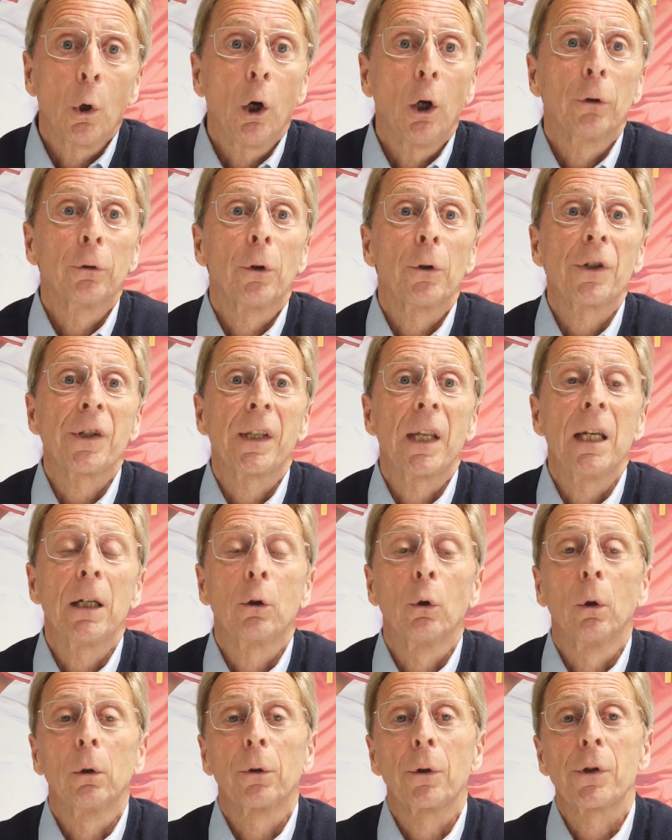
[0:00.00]
other
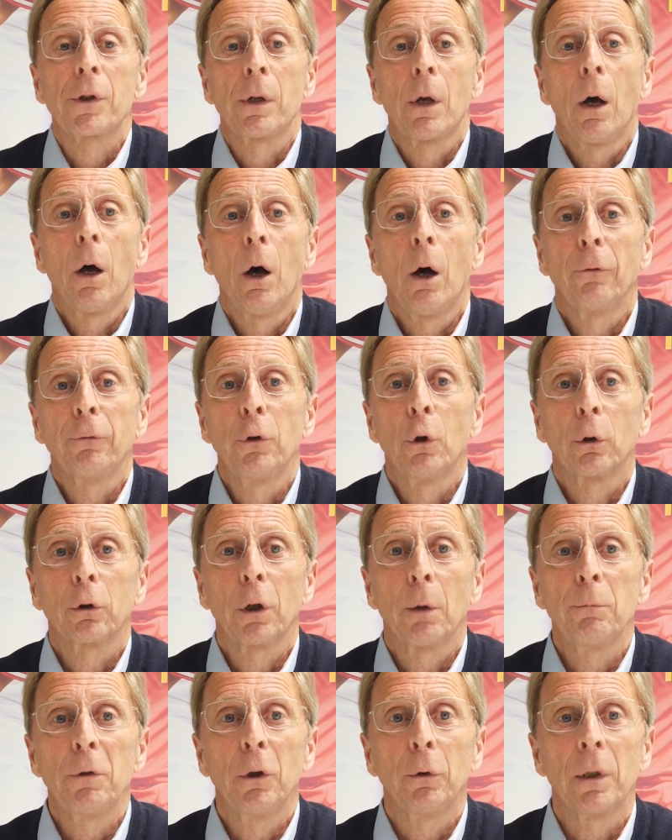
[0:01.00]
stakeholders of your
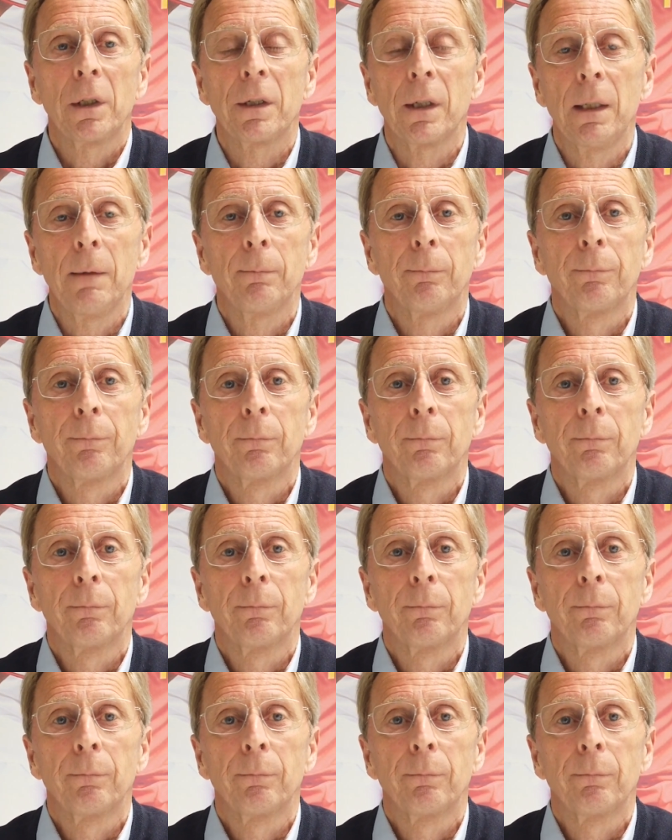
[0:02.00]
community.